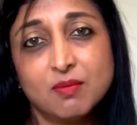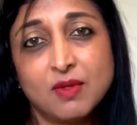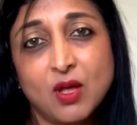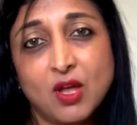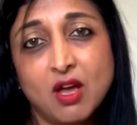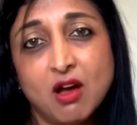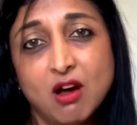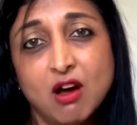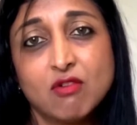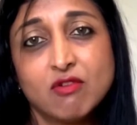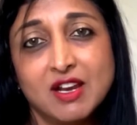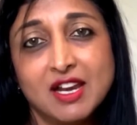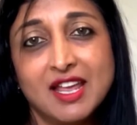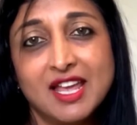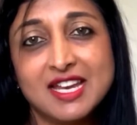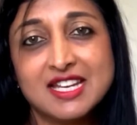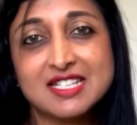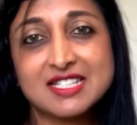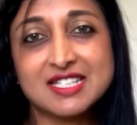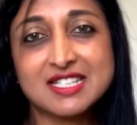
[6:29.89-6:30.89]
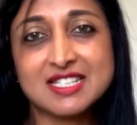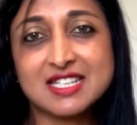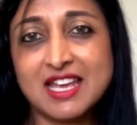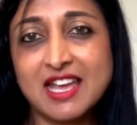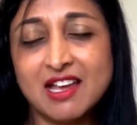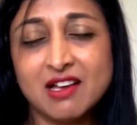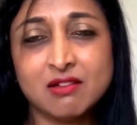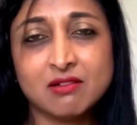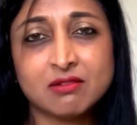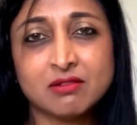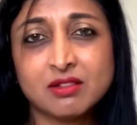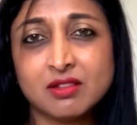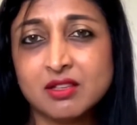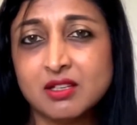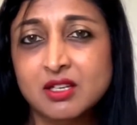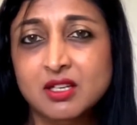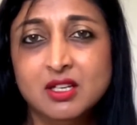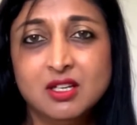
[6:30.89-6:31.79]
they are related to health,